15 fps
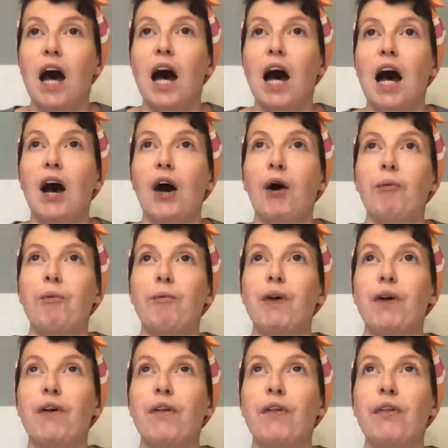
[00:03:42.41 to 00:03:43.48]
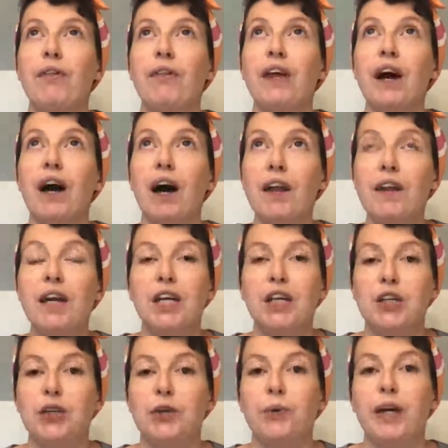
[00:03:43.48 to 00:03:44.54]
The other
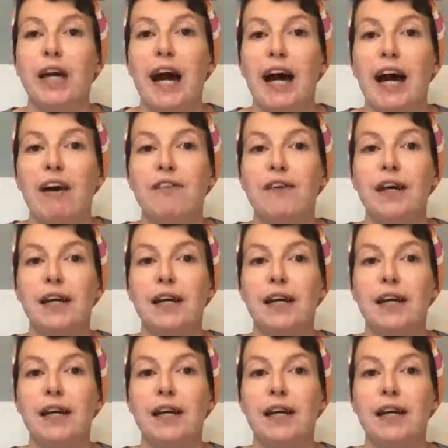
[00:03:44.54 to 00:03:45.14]
issue we have